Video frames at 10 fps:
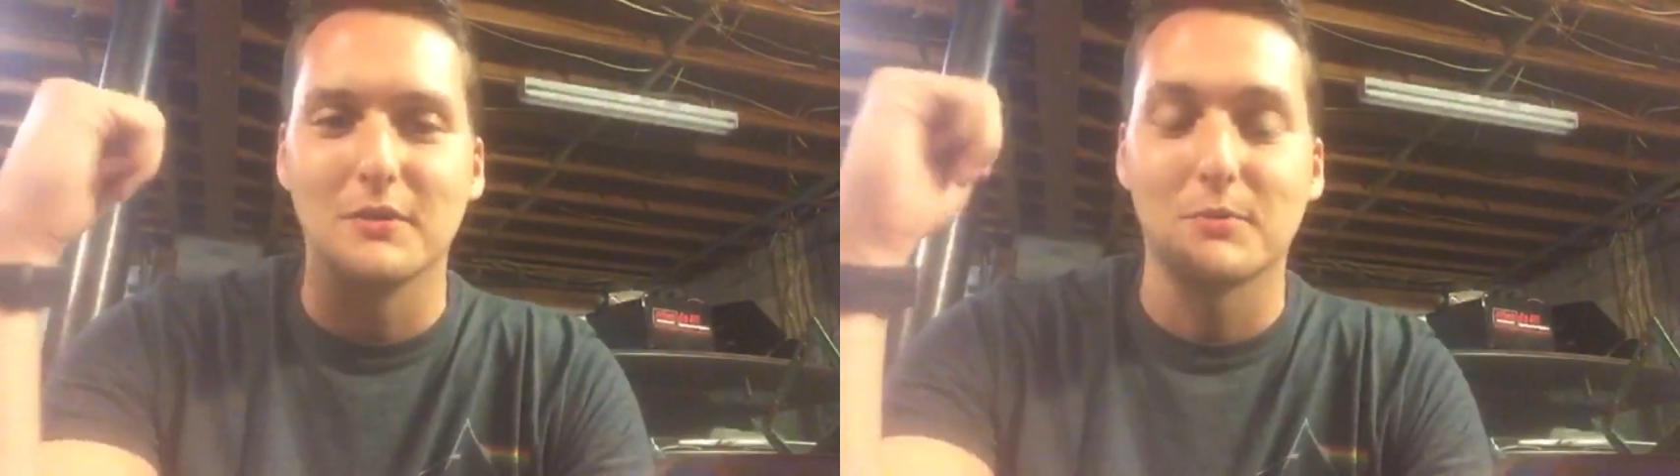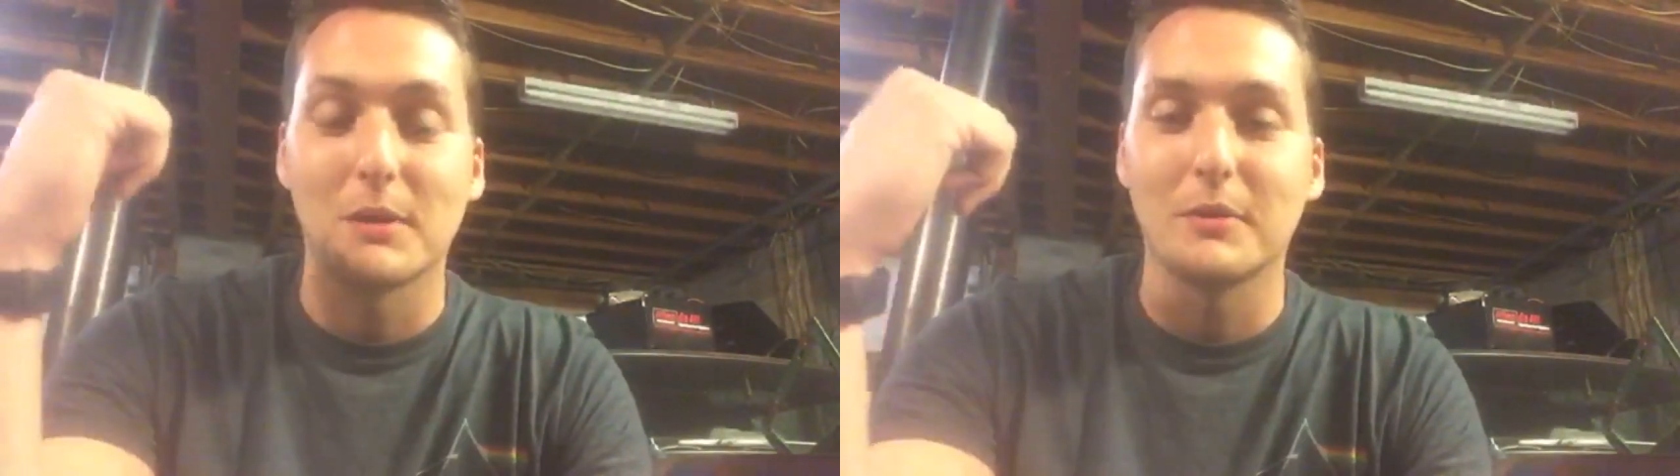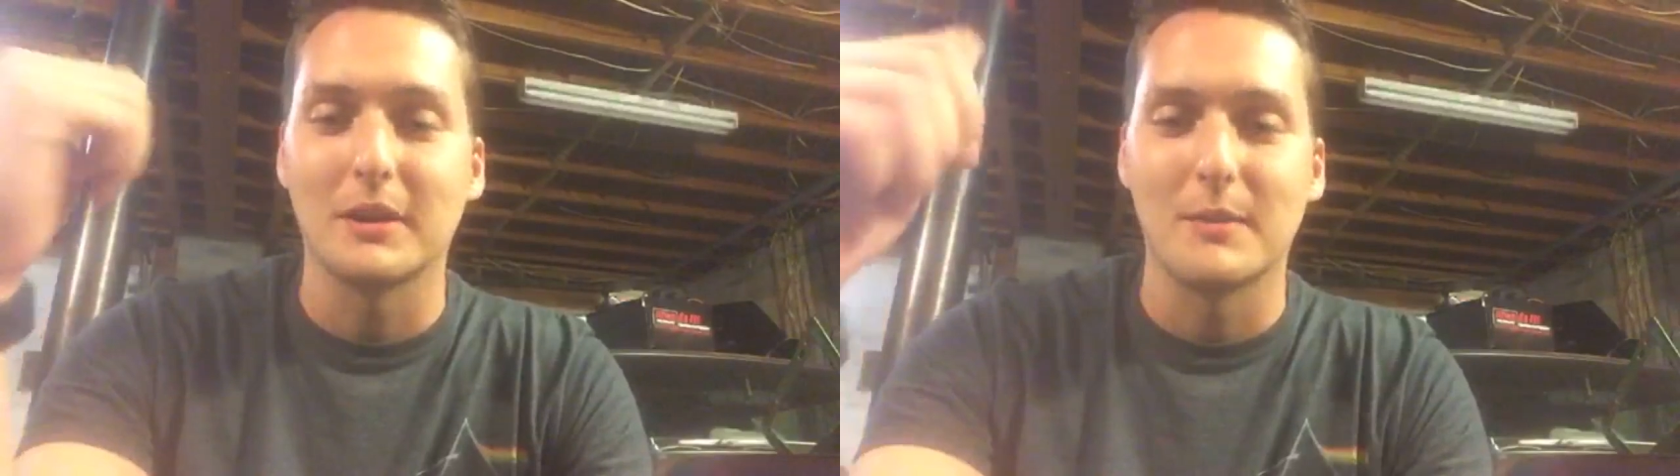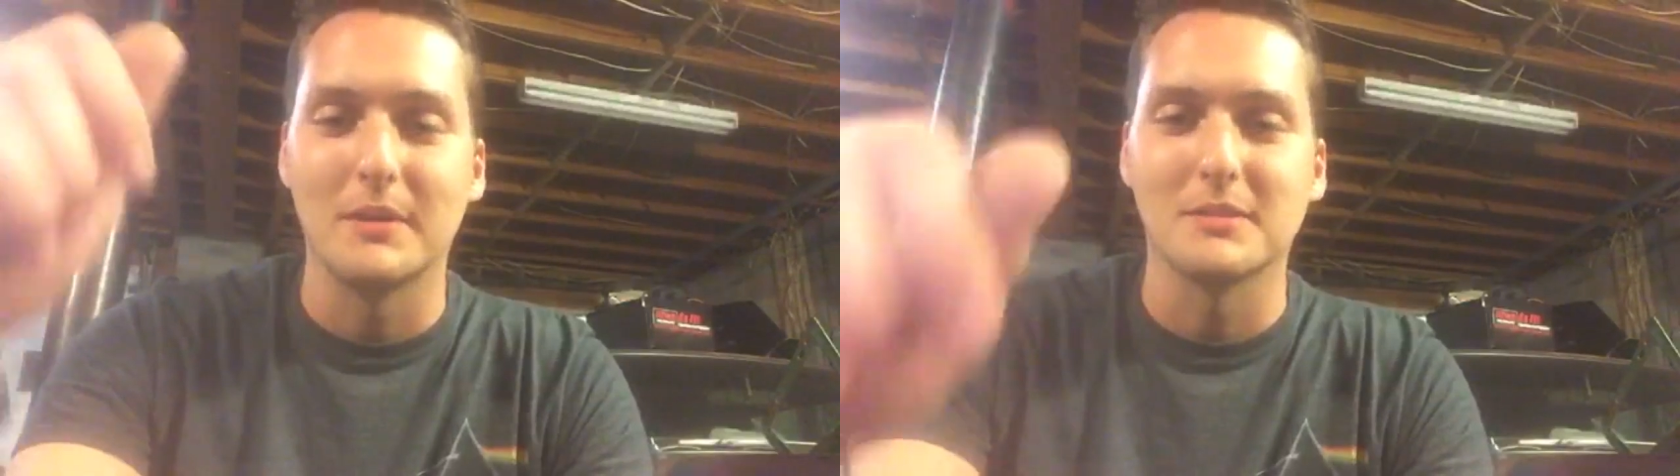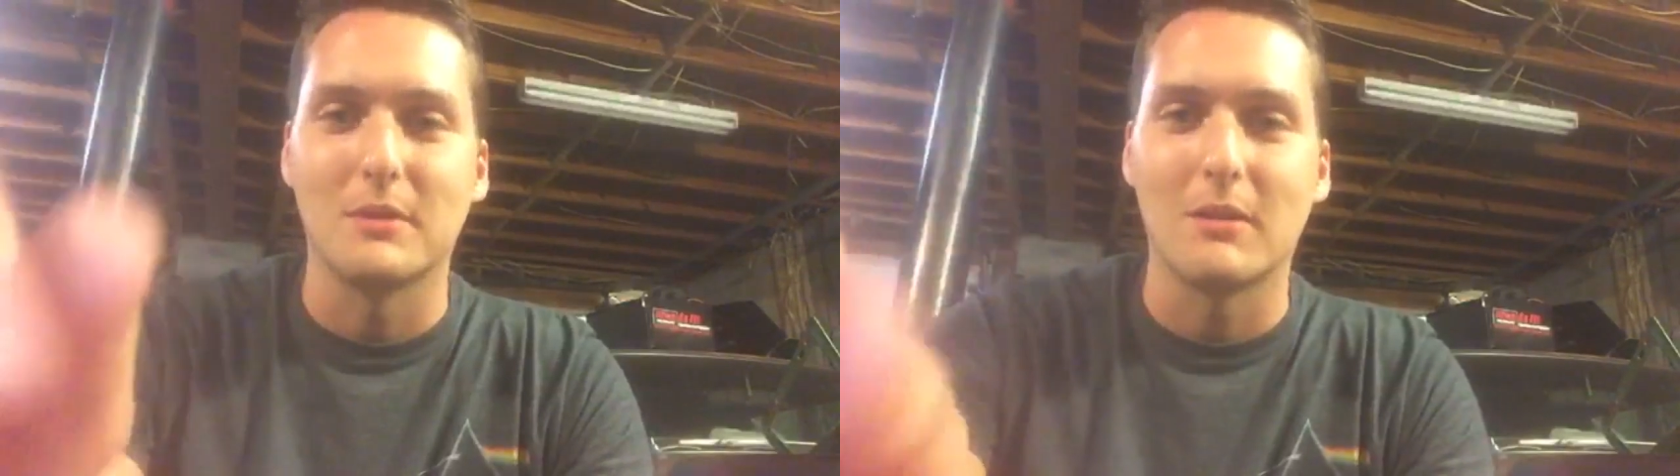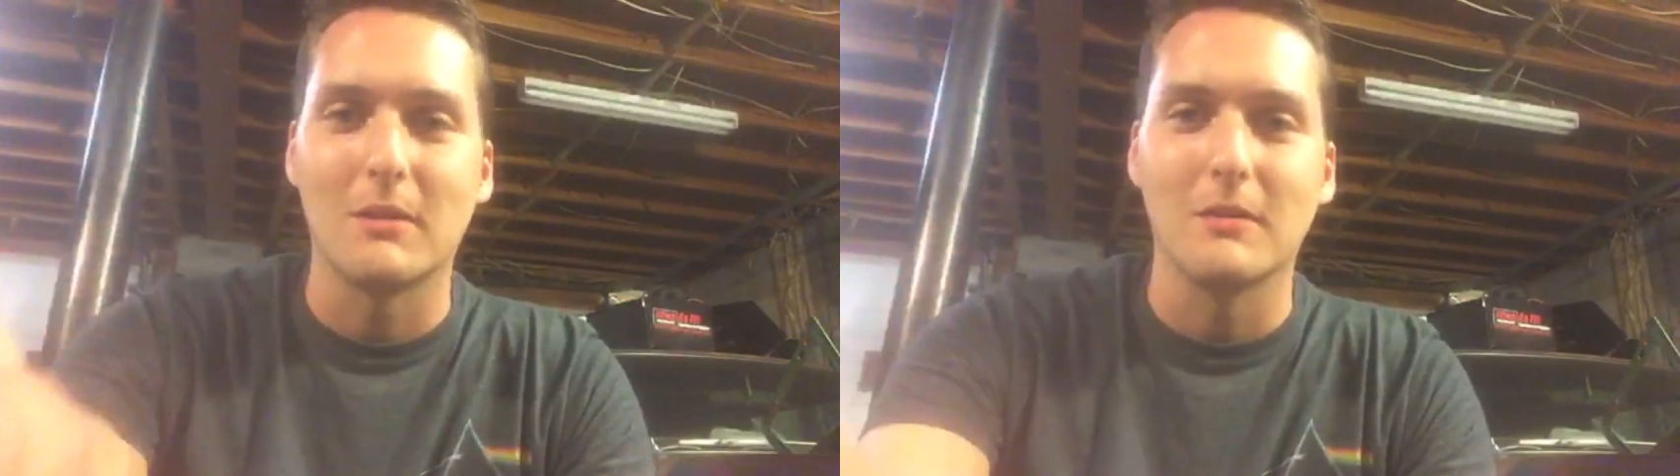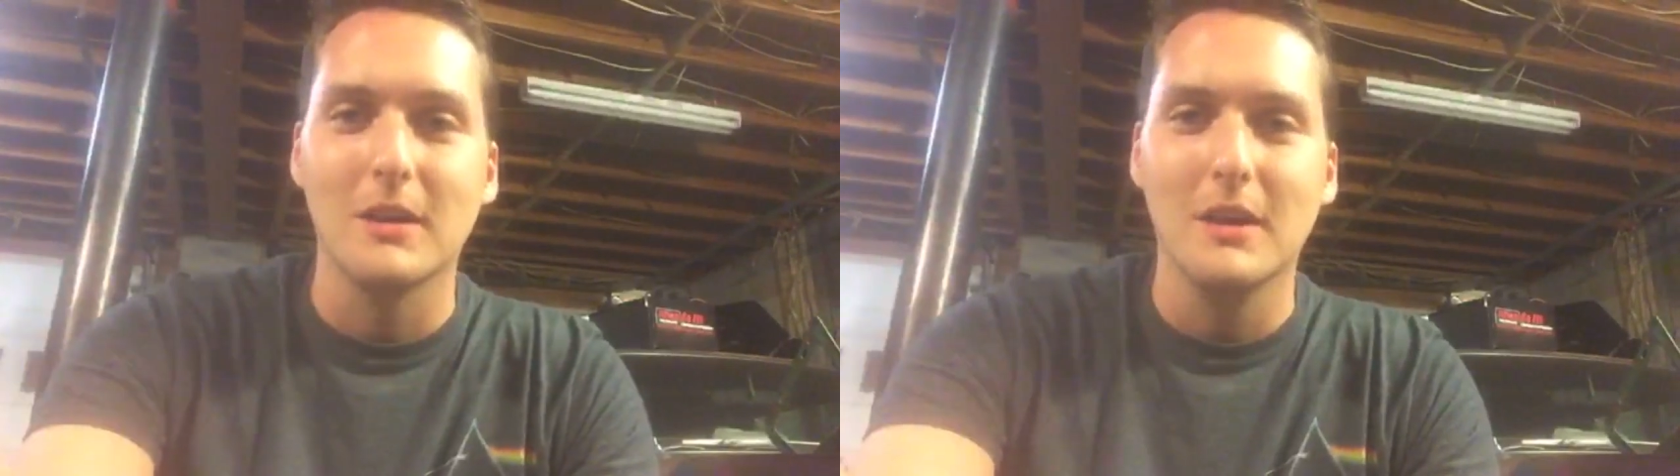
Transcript: It's probably going to come out tomorrow.